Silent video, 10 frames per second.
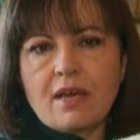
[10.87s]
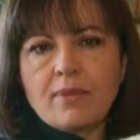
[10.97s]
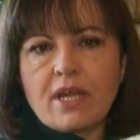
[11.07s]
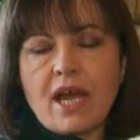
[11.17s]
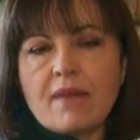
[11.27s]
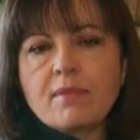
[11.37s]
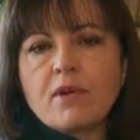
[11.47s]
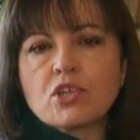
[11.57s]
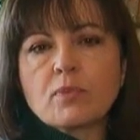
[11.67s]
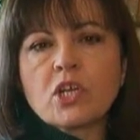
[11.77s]
But I am
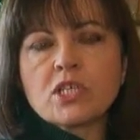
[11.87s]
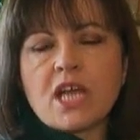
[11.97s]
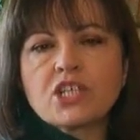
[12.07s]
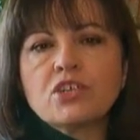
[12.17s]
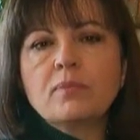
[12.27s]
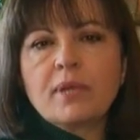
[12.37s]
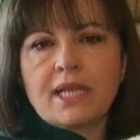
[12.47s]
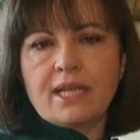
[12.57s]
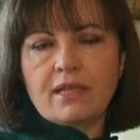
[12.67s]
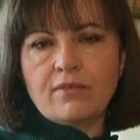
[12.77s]
emotional because I do
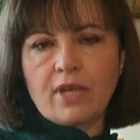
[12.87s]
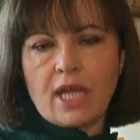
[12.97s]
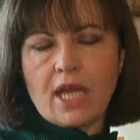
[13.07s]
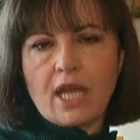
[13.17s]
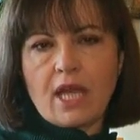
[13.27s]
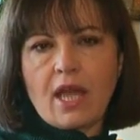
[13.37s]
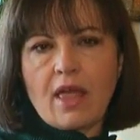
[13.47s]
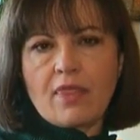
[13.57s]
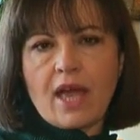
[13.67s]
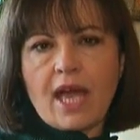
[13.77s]
believe
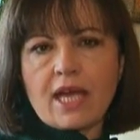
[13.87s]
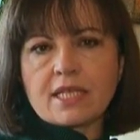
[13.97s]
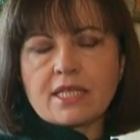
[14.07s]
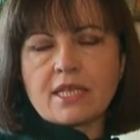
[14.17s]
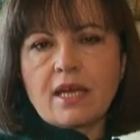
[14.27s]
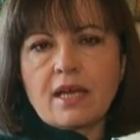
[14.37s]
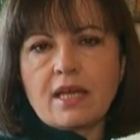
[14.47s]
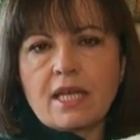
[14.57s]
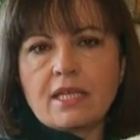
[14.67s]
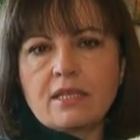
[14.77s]
that
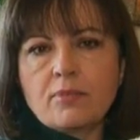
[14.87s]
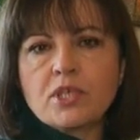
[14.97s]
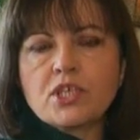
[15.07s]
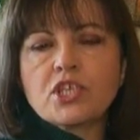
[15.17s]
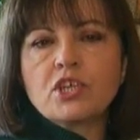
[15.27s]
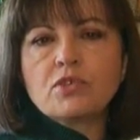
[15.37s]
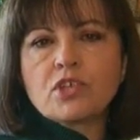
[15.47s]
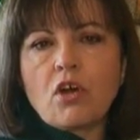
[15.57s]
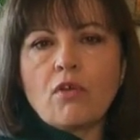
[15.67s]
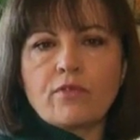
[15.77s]
in the
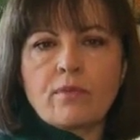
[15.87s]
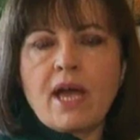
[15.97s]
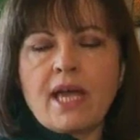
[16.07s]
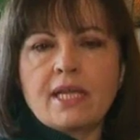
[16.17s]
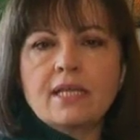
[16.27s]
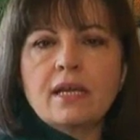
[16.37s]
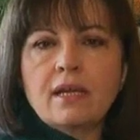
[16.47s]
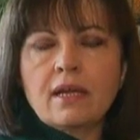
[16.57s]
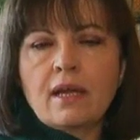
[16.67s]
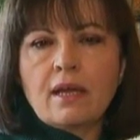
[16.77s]
pursuit of Remain,
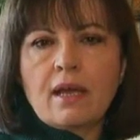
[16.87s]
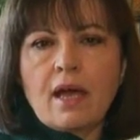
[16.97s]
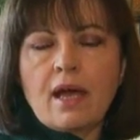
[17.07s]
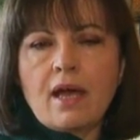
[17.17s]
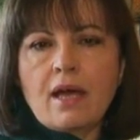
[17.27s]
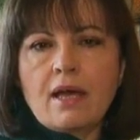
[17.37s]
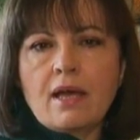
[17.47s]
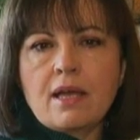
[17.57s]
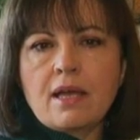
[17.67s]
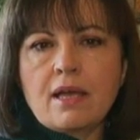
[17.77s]

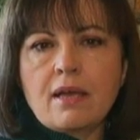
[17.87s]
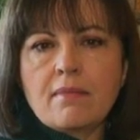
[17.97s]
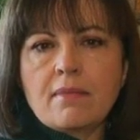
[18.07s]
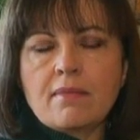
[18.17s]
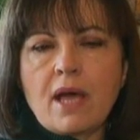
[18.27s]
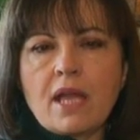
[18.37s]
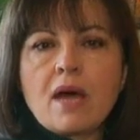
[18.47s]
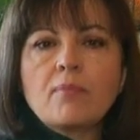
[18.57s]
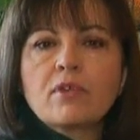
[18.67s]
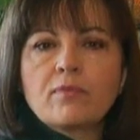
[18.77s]
a
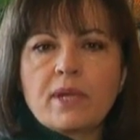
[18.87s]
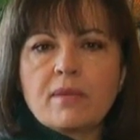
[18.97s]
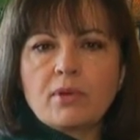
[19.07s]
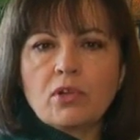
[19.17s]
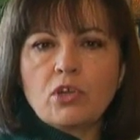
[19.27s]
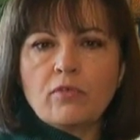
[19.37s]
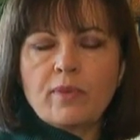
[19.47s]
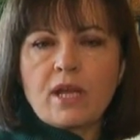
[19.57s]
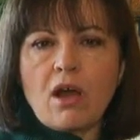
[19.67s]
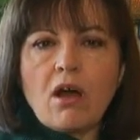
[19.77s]
number of people who have
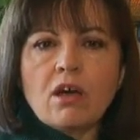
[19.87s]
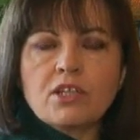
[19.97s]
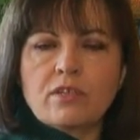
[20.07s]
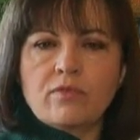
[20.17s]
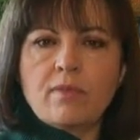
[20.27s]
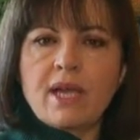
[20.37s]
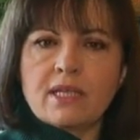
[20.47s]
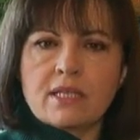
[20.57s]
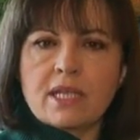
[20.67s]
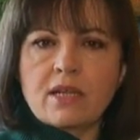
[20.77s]
been ardent
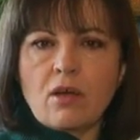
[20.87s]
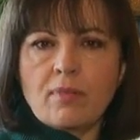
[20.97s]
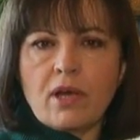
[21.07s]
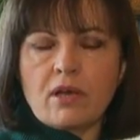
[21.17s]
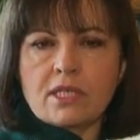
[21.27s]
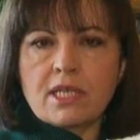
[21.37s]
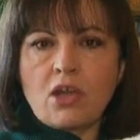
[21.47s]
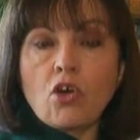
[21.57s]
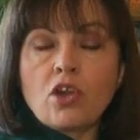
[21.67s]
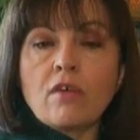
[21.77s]
Remainers in our party,
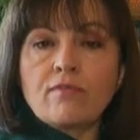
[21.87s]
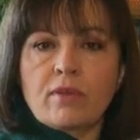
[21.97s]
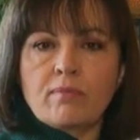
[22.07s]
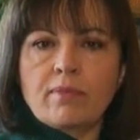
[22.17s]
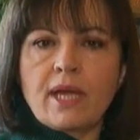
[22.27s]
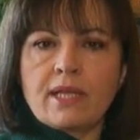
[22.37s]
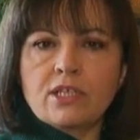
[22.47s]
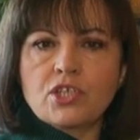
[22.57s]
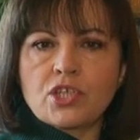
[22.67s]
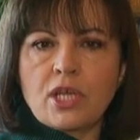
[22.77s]
on our front
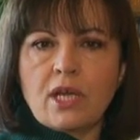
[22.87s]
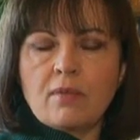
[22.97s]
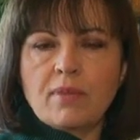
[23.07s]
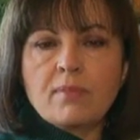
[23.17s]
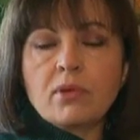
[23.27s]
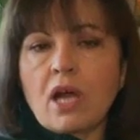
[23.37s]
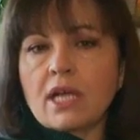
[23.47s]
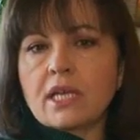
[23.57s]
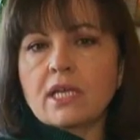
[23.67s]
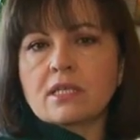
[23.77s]
bench, people
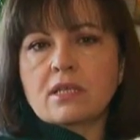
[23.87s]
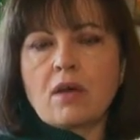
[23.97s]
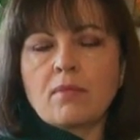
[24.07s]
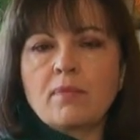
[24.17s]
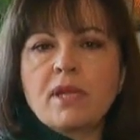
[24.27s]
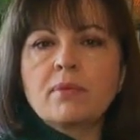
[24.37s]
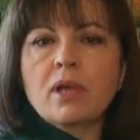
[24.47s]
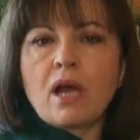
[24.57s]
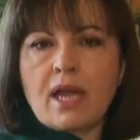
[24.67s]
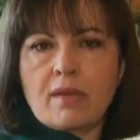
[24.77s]
like Keir Starmer, people
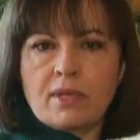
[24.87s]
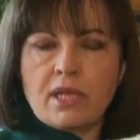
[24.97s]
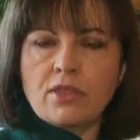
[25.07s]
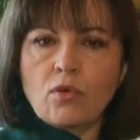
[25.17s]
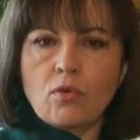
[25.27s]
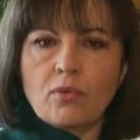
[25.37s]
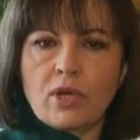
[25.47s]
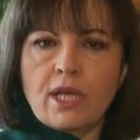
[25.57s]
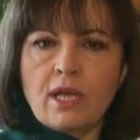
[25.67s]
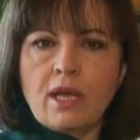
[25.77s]
like Emily
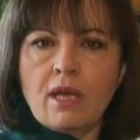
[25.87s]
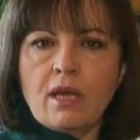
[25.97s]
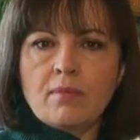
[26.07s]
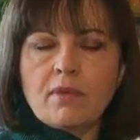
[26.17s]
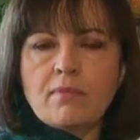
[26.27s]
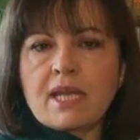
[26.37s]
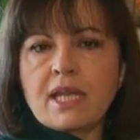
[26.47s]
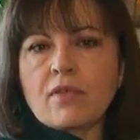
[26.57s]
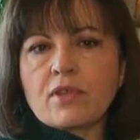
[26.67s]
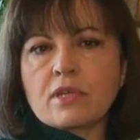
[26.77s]
Thornberry, but
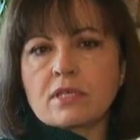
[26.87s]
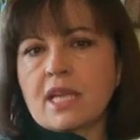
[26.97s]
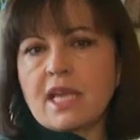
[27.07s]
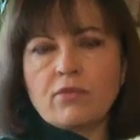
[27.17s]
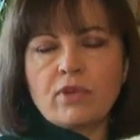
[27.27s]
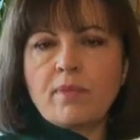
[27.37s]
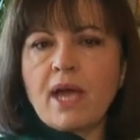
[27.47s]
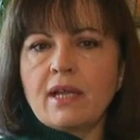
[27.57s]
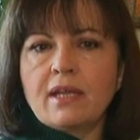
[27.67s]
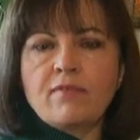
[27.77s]
many others, Hilary
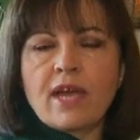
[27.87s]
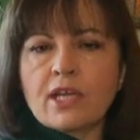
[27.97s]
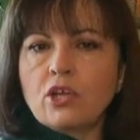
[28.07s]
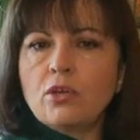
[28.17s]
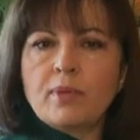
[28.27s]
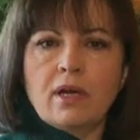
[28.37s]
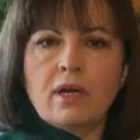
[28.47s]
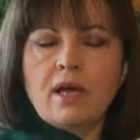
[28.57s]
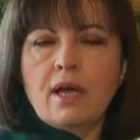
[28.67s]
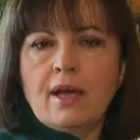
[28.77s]
Benn, Yvette
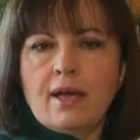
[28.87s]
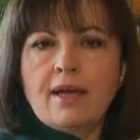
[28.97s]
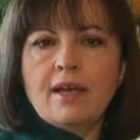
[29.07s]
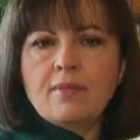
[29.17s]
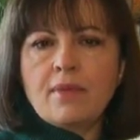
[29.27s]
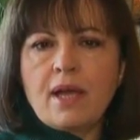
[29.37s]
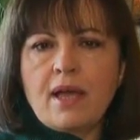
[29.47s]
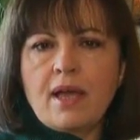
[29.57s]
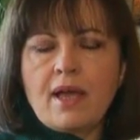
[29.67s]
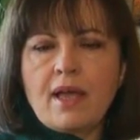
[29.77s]
Cooper,
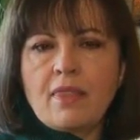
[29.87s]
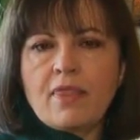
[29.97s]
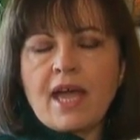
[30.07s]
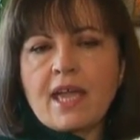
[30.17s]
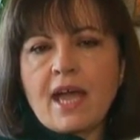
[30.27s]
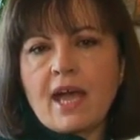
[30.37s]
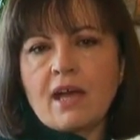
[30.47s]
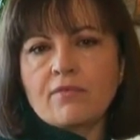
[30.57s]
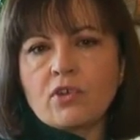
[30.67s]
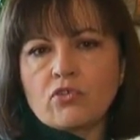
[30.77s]
they
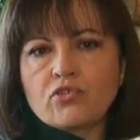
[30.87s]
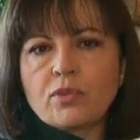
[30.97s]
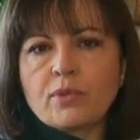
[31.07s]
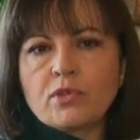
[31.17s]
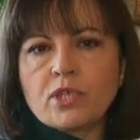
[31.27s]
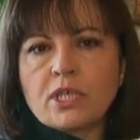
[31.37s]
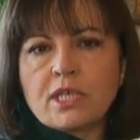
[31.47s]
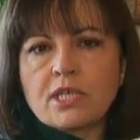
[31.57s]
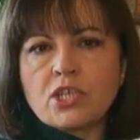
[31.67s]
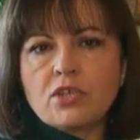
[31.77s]
have
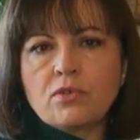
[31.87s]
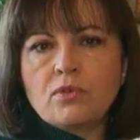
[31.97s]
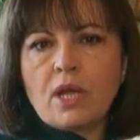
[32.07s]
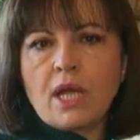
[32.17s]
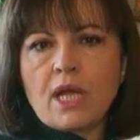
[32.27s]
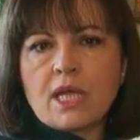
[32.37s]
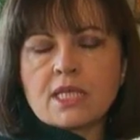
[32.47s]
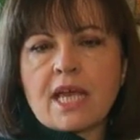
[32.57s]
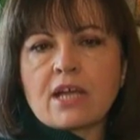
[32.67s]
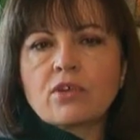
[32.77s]
contributed to
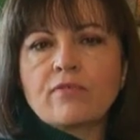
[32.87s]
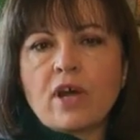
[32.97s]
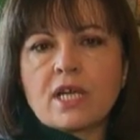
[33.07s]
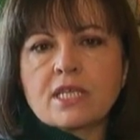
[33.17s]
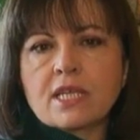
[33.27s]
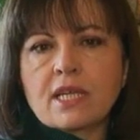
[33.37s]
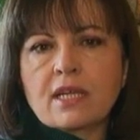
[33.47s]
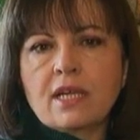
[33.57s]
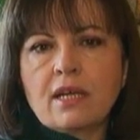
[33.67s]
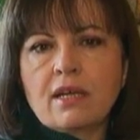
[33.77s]

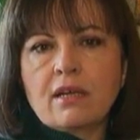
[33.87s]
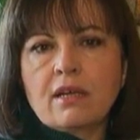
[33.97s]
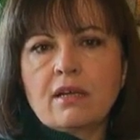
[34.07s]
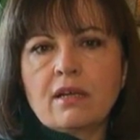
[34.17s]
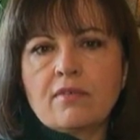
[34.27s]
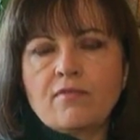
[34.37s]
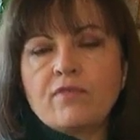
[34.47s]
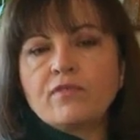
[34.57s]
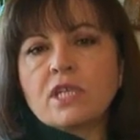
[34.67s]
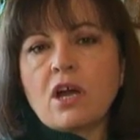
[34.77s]
sacrificing
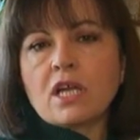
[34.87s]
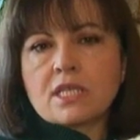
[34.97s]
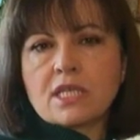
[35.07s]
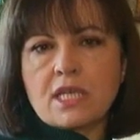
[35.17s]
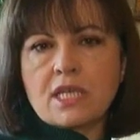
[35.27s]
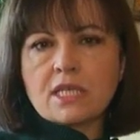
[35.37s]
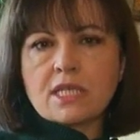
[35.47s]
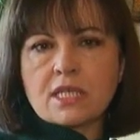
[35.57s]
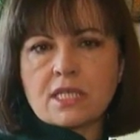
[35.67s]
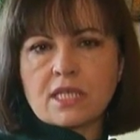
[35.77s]
59
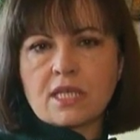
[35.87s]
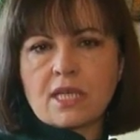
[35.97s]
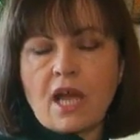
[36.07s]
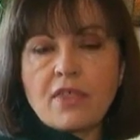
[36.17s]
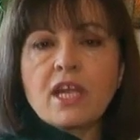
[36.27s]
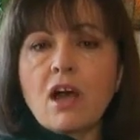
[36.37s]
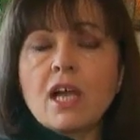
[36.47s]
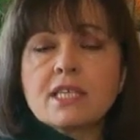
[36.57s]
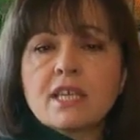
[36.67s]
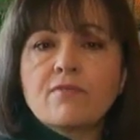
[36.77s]
seats. I think
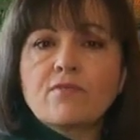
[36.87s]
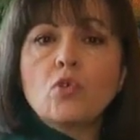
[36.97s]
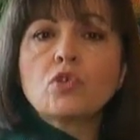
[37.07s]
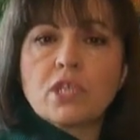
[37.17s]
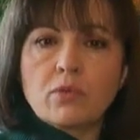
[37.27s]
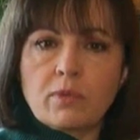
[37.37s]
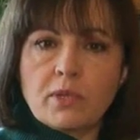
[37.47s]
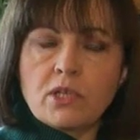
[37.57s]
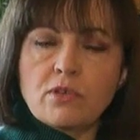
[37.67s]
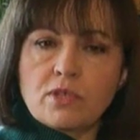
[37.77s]
I said 40 we
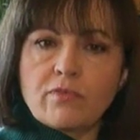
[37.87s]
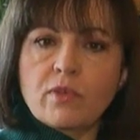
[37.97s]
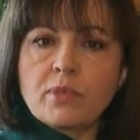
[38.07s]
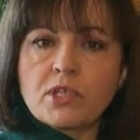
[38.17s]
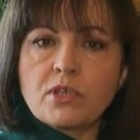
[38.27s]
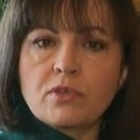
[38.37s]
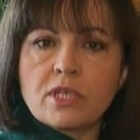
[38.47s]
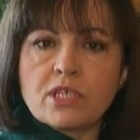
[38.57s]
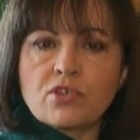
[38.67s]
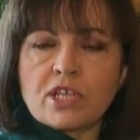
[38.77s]
would lose if we pursued
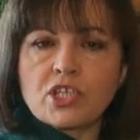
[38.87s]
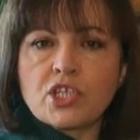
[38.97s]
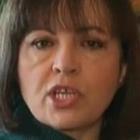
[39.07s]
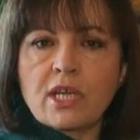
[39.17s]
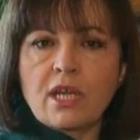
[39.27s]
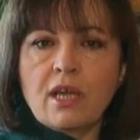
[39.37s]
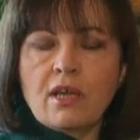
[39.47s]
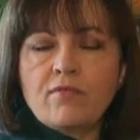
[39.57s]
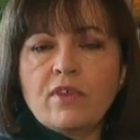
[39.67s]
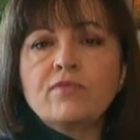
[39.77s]
this strategy.
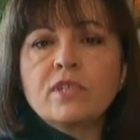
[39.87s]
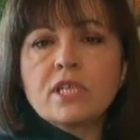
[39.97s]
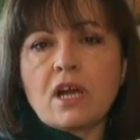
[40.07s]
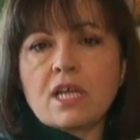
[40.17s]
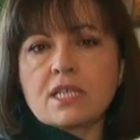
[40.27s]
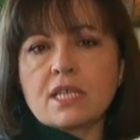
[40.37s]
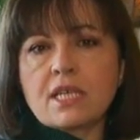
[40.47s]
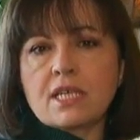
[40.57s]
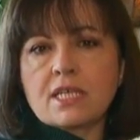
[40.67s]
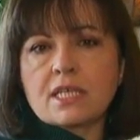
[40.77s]
59
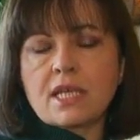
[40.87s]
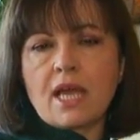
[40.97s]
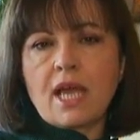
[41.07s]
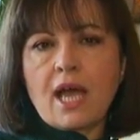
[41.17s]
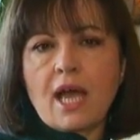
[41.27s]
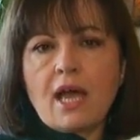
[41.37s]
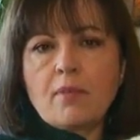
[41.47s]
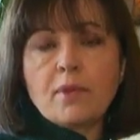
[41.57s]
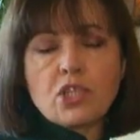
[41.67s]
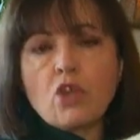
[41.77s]
seats.
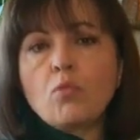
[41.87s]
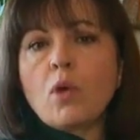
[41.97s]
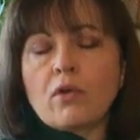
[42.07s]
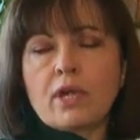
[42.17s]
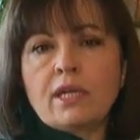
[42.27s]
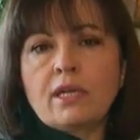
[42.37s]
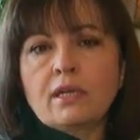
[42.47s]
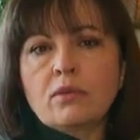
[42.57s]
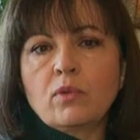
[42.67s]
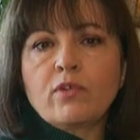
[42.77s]
But don't worry,
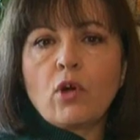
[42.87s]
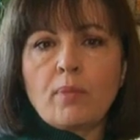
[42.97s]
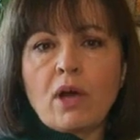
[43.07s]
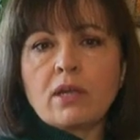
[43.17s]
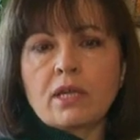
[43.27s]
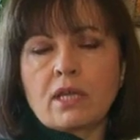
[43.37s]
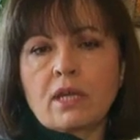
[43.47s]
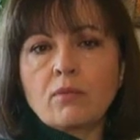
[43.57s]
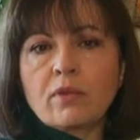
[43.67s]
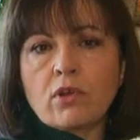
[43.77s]
we've got Putney
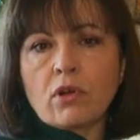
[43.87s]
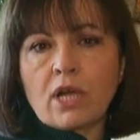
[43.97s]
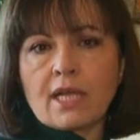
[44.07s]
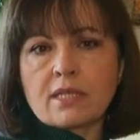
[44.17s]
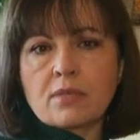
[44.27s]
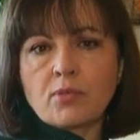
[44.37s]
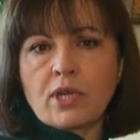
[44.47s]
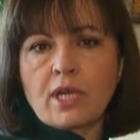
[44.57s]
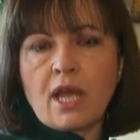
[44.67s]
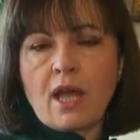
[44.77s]
and we've got Canterbury.